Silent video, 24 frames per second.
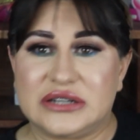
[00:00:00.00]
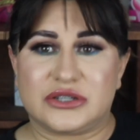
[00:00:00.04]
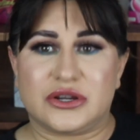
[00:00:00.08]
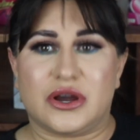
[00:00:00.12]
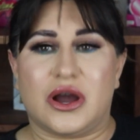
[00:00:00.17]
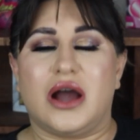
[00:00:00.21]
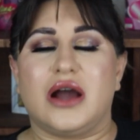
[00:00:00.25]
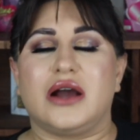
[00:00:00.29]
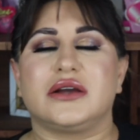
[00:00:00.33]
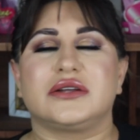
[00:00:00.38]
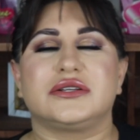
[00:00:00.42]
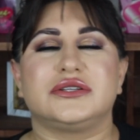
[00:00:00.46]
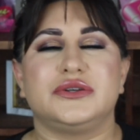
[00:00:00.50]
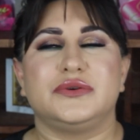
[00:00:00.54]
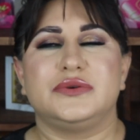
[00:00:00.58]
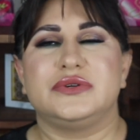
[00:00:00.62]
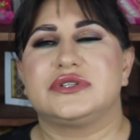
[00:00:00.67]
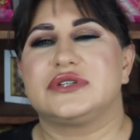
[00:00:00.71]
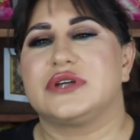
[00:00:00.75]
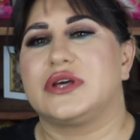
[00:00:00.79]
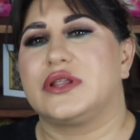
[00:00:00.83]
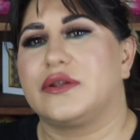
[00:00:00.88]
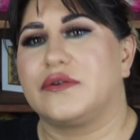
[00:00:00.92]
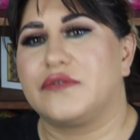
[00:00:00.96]
talk to
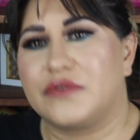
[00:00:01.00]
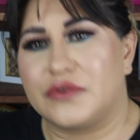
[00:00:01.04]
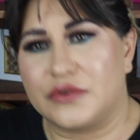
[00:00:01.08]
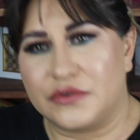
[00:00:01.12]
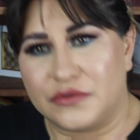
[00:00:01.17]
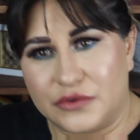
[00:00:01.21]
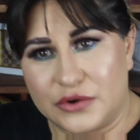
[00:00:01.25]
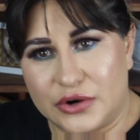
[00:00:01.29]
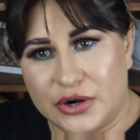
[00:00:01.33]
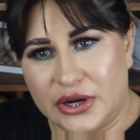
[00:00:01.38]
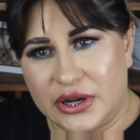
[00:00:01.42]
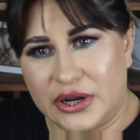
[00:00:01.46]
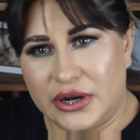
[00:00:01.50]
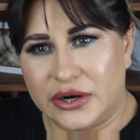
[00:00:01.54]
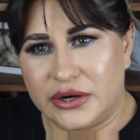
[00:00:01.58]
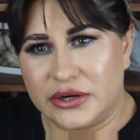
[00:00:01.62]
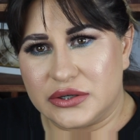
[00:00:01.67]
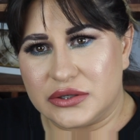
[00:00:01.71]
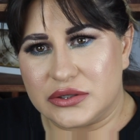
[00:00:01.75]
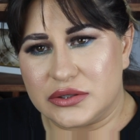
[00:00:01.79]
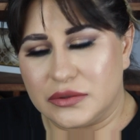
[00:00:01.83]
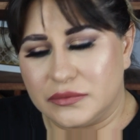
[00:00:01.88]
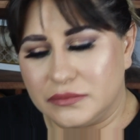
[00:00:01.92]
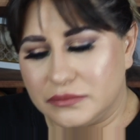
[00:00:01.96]
each other for 4
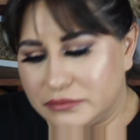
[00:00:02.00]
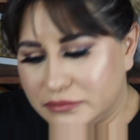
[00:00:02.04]
years.